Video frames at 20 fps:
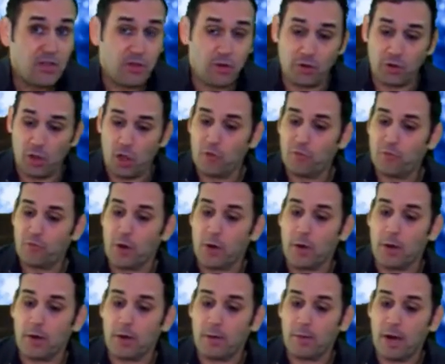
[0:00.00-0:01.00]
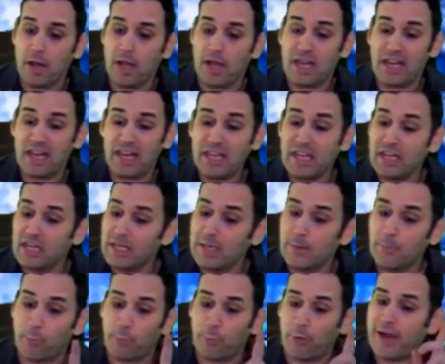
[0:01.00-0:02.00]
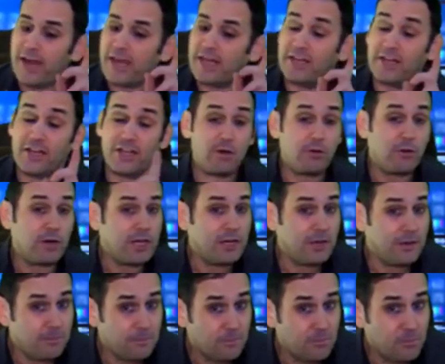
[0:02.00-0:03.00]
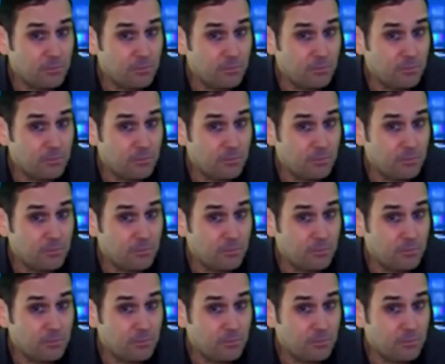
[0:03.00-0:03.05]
They're known for illegally breaking and entering.